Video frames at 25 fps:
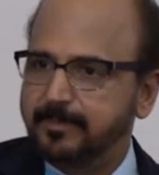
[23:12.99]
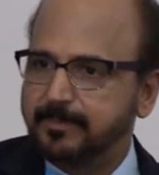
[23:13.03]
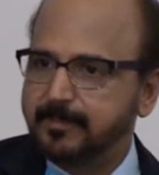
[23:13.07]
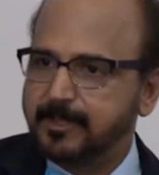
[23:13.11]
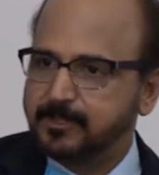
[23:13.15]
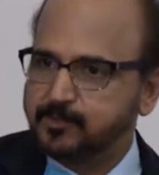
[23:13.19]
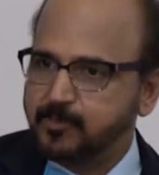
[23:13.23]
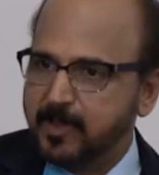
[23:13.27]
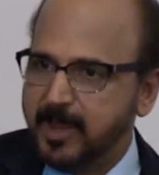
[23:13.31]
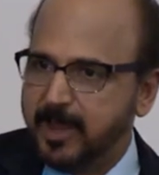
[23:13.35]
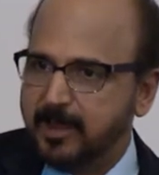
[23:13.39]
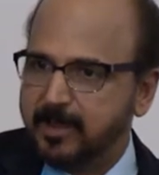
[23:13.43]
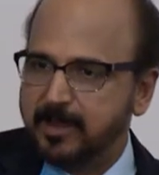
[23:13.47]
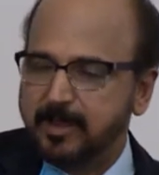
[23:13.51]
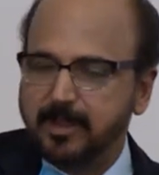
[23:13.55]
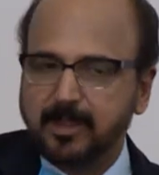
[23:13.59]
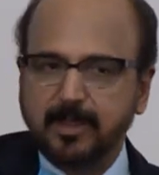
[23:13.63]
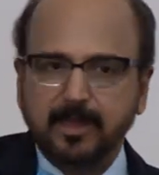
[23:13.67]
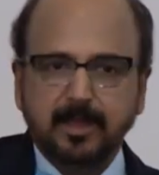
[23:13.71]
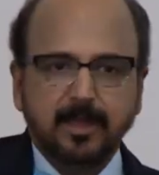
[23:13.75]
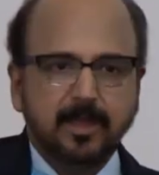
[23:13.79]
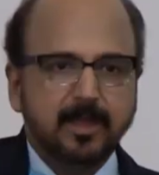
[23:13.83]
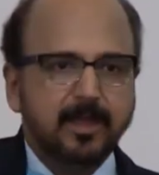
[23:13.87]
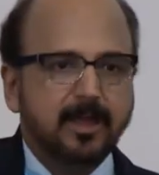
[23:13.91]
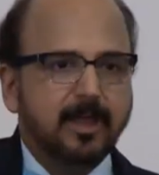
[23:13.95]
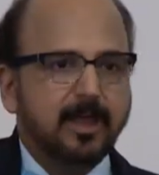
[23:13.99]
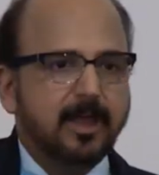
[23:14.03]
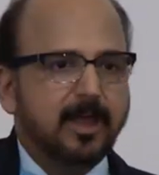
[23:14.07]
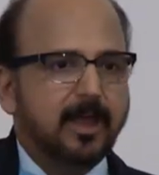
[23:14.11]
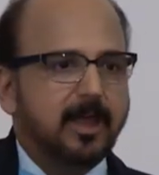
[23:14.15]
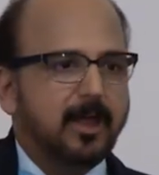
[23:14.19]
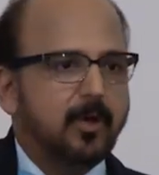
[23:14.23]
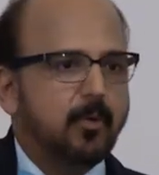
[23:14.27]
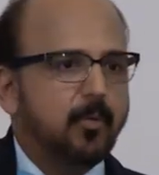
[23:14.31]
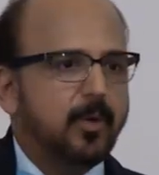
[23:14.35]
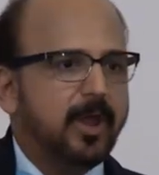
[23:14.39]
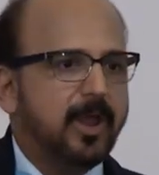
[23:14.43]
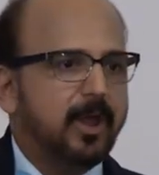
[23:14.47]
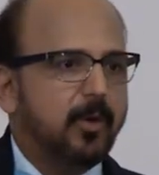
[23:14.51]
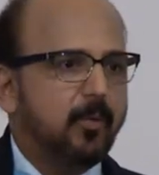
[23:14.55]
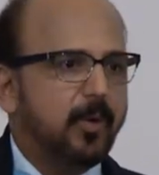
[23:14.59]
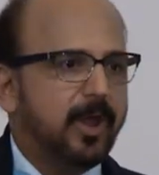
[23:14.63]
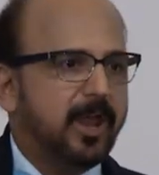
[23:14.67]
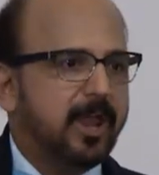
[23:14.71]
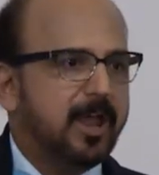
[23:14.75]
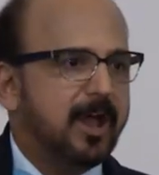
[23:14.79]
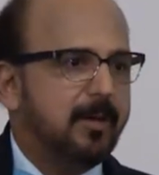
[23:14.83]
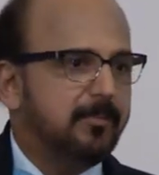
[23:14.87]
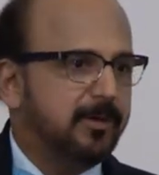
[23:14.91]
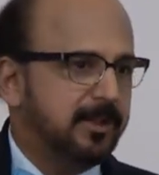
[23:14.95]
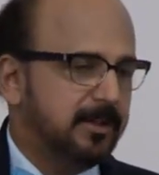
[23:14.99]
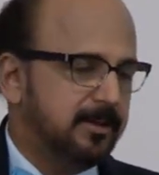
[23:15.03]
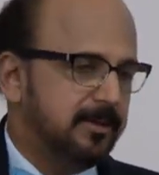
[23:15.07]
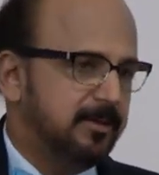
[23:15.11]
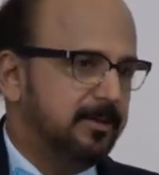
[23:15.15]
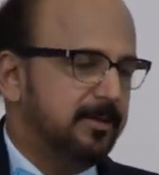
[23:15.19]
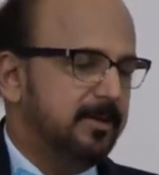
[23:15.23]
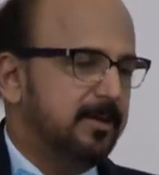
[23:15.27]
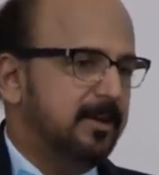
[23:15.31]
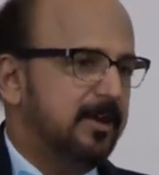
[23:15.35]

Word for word: That's where We, we come in